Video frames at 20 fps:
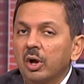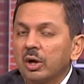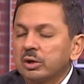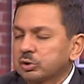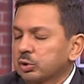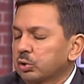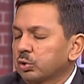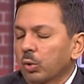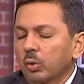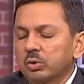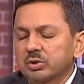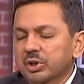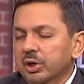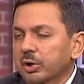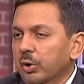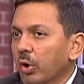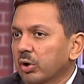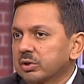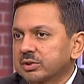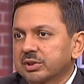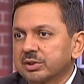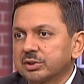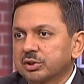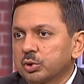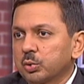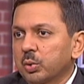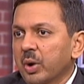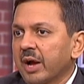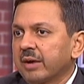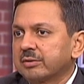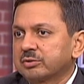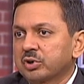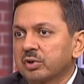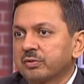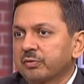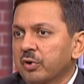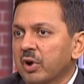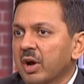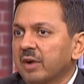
So those resources you have. So if you